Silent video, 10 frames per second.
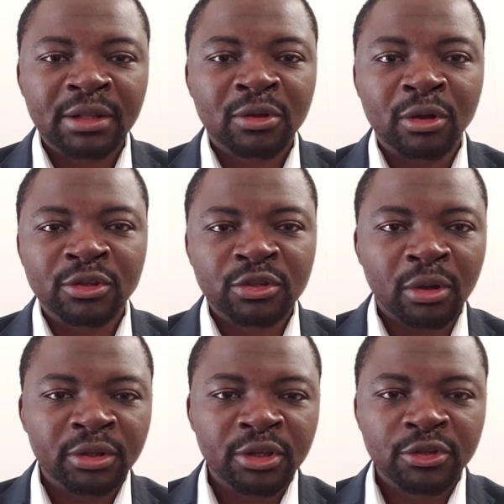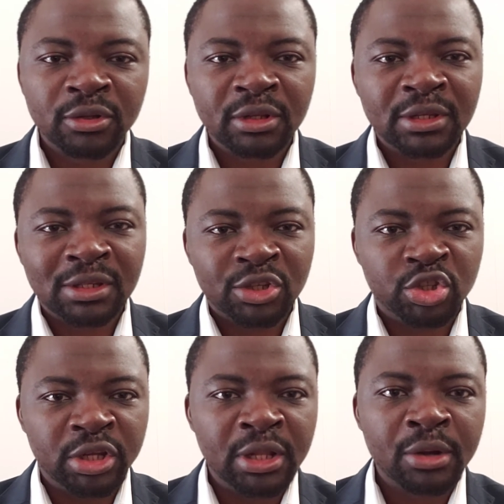consultation is a
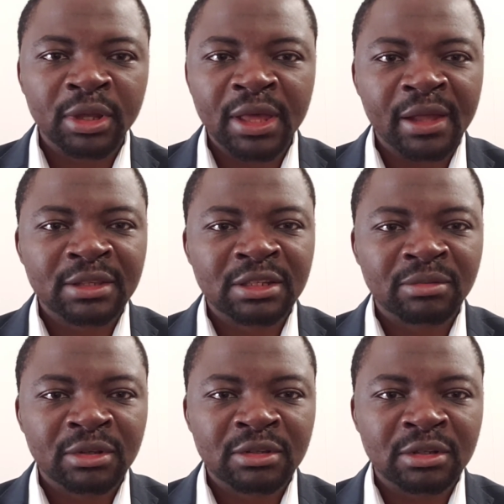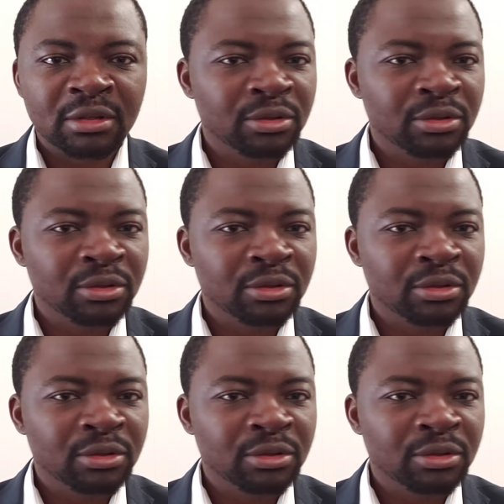generic activity.